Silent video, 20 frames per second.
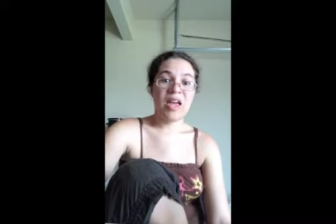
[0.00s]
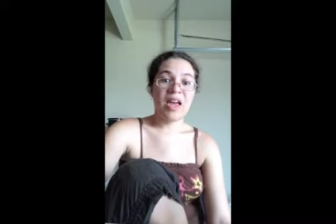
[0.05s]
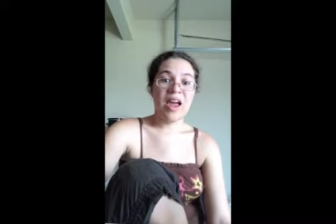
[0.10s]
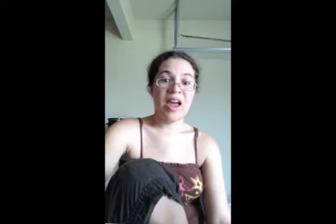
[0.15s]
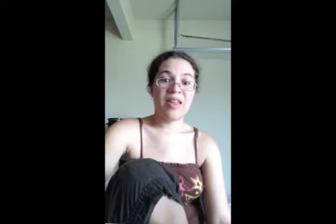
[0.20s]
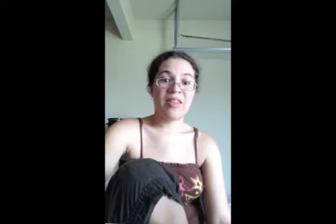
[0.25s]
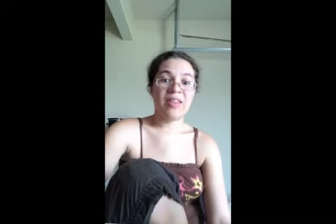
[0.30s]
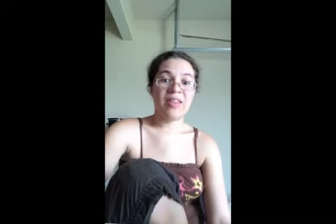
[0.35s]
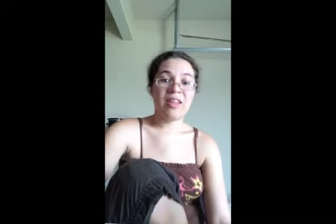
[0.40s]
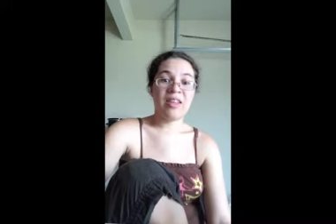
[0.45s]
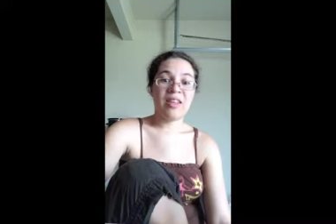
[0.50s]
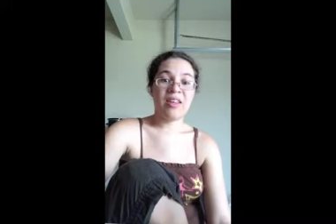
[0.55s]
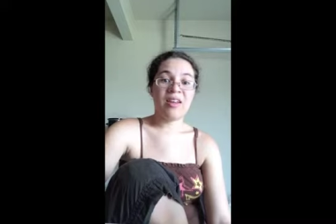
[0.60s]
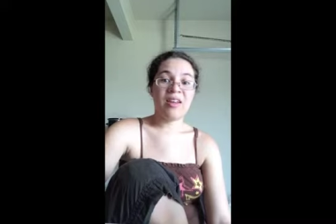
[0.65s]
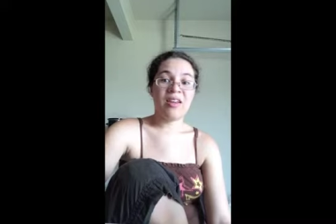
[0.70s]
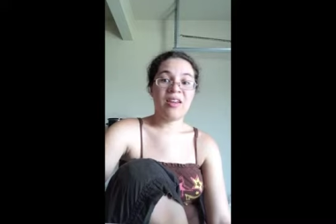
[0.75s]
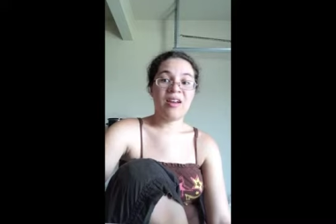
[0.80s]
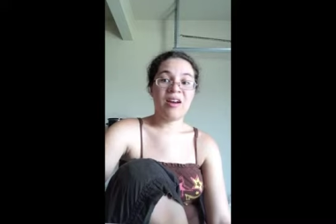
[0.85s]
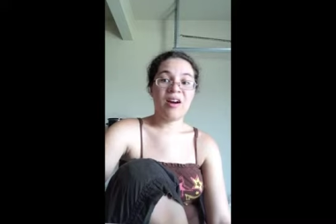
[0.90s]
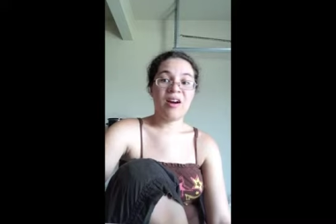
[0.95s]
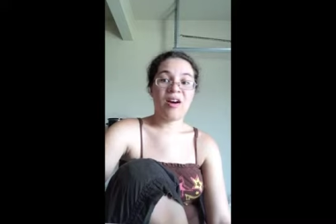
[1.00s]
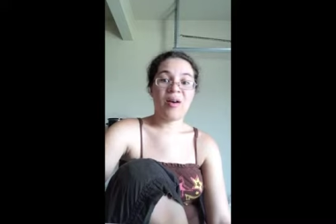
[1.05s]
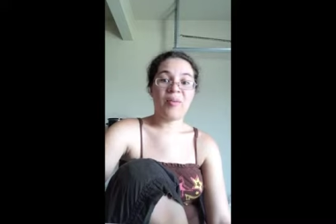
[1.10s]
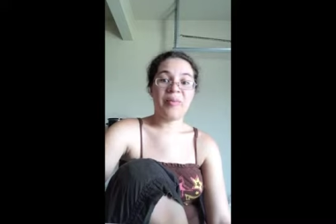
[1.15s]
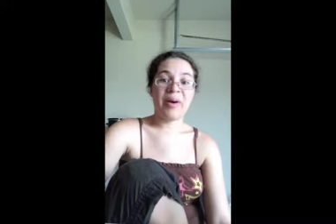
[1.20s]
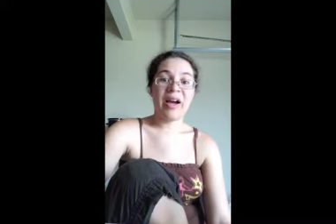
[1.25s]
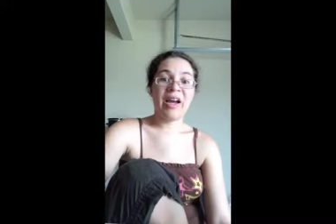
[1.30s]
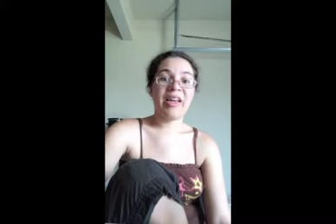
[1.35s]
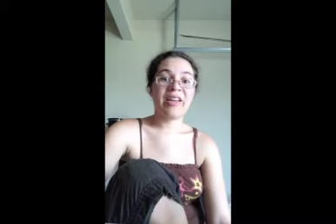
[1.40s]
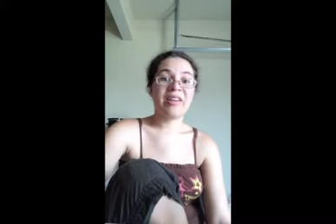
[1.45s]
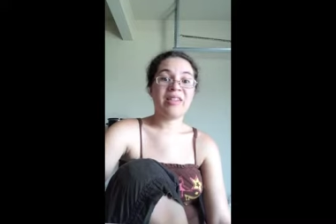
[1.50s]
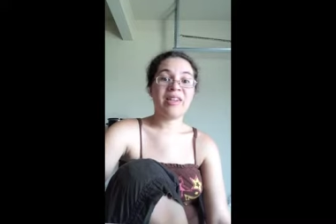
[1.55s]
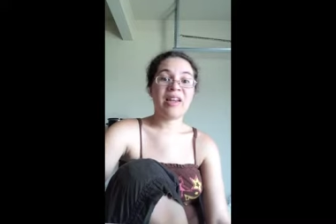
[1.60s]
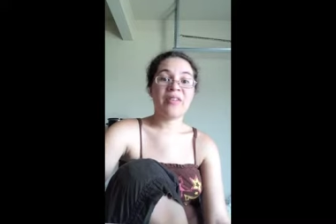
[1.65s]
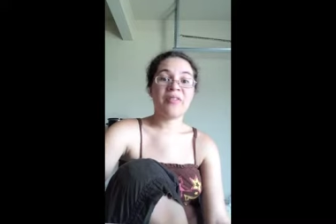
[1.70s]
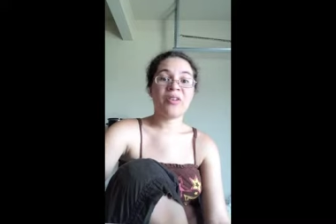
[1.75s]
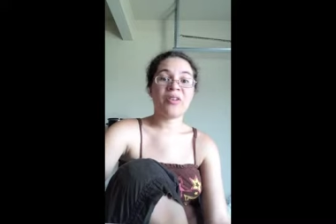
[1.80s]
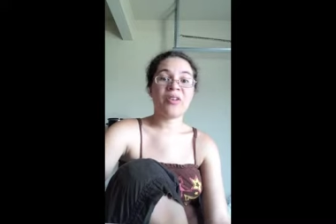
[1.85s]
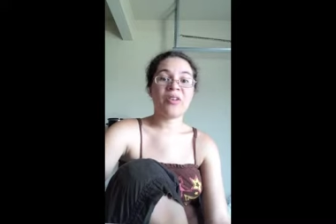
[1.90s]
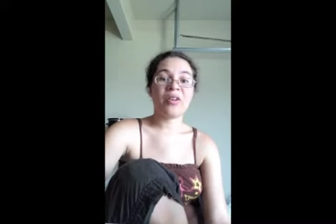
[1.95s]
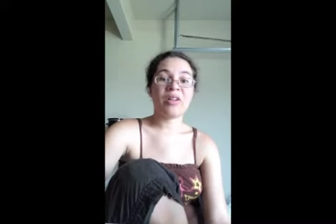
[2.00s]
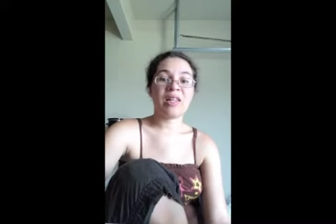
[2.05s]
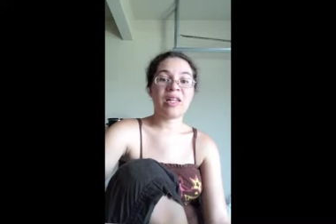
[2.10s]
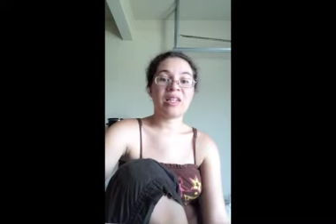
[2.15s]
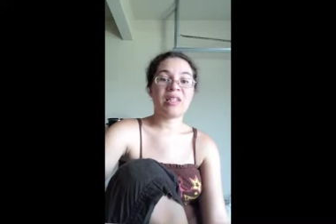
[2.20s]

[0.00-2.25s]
And then I had never